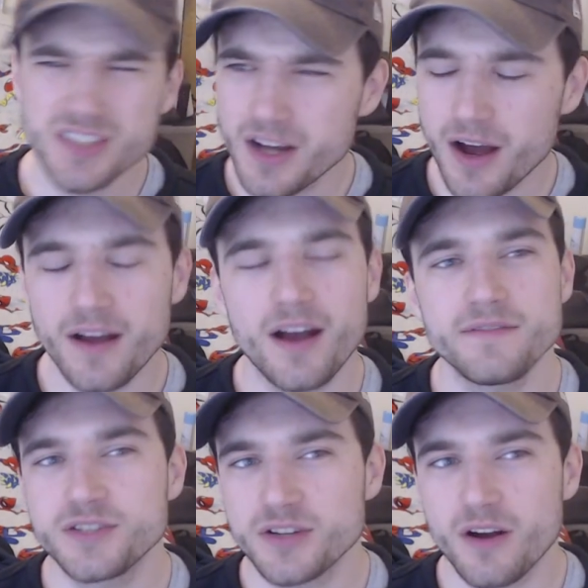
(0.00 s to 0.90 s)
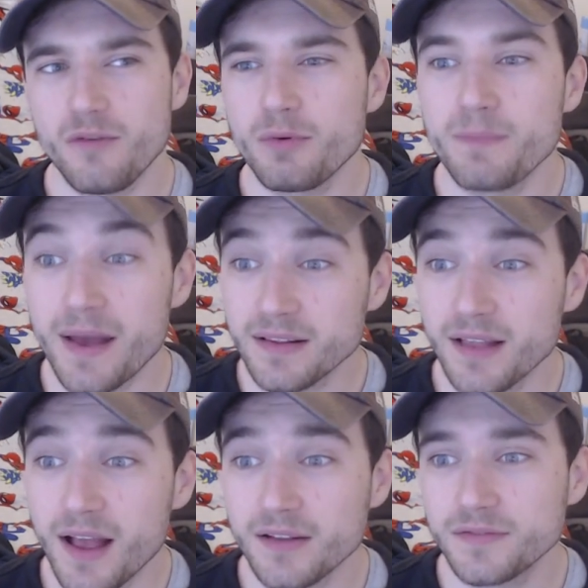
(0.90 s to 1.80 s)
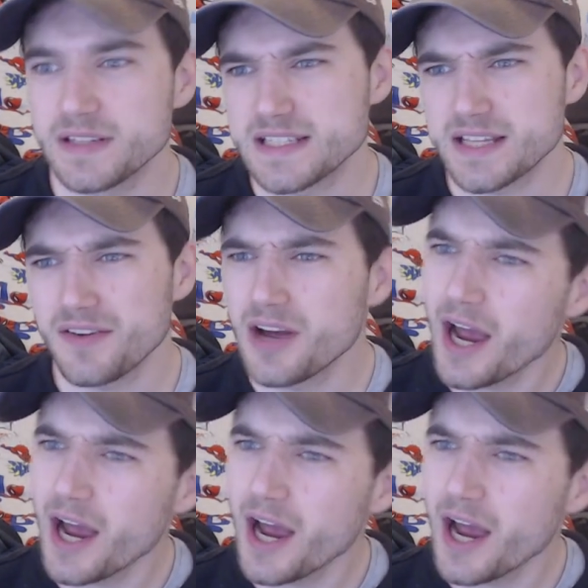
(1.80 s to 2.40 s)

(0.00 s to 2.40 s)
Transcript: You know, I've struggled with mental health and stuff.